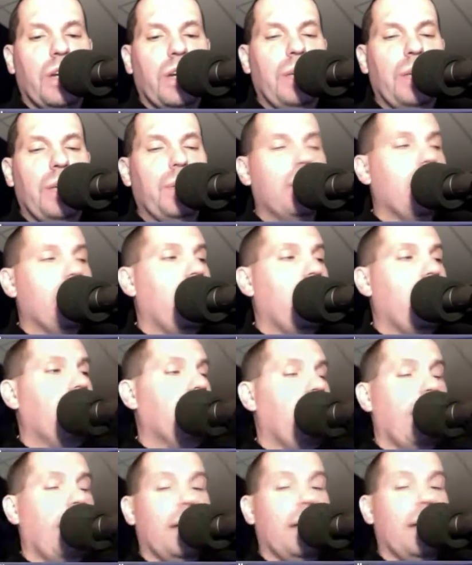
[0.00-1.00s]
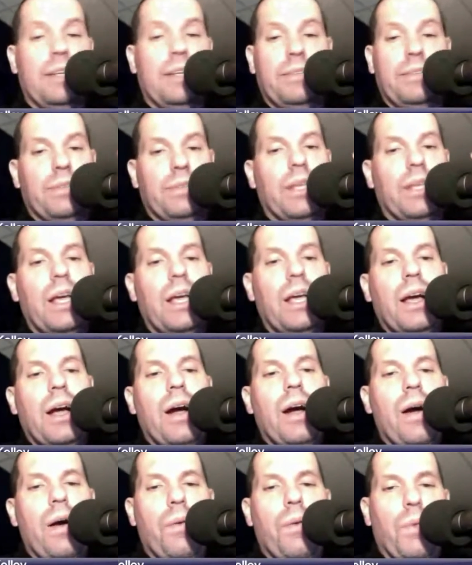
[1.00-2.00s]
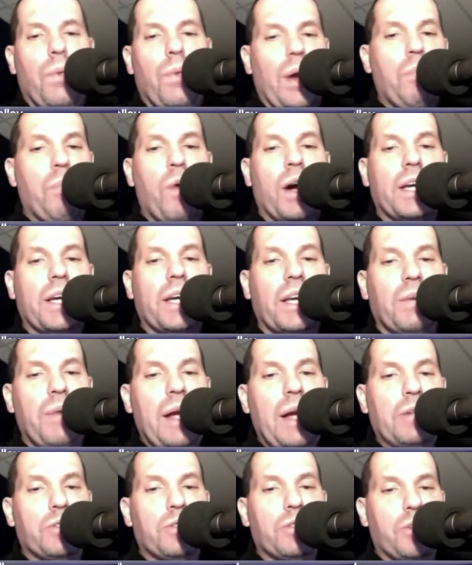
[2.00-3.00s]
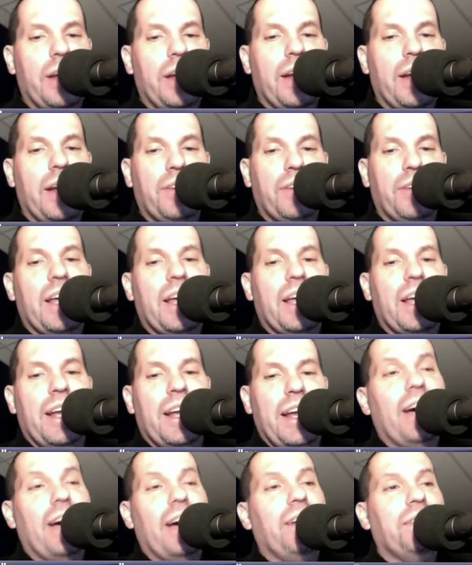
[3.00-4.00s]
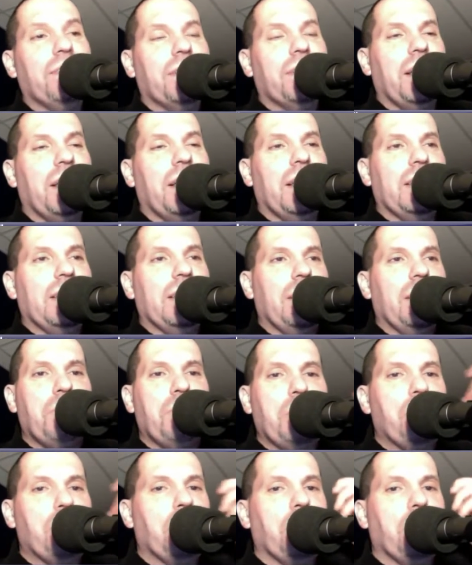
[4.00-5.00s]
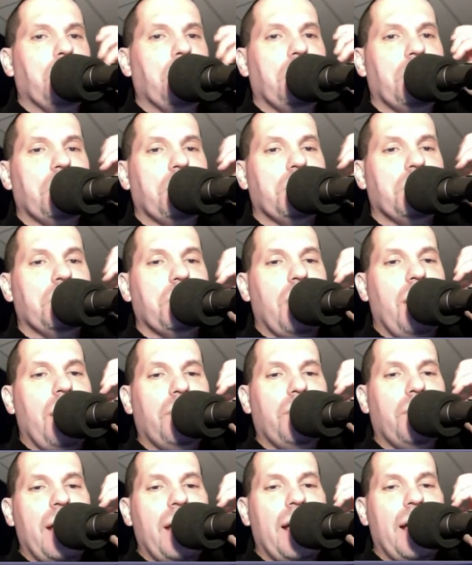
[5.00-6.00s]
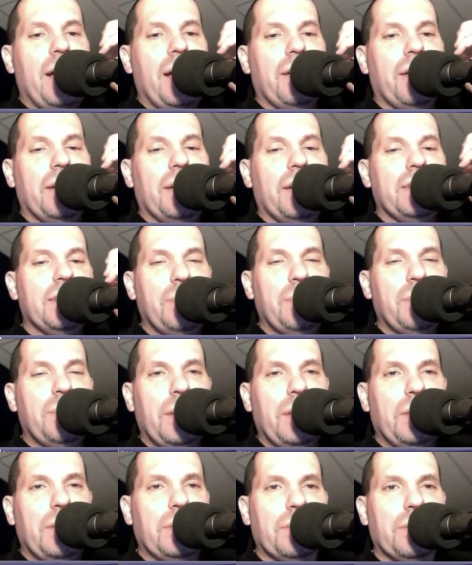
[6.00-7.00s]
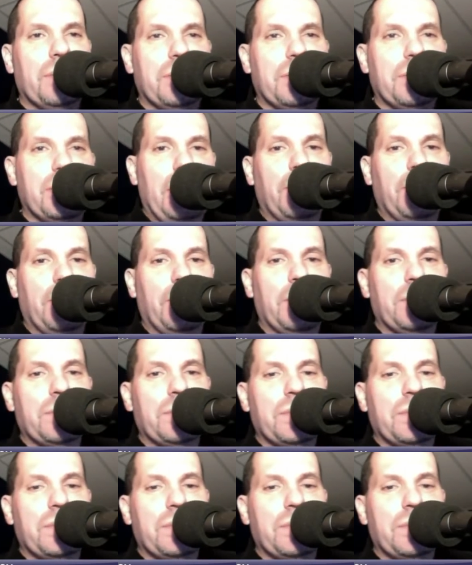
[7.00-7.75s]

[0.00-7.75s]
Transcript: But I when I'm walking around Trenton every day now, and people are driving around, I see them on their cell phones.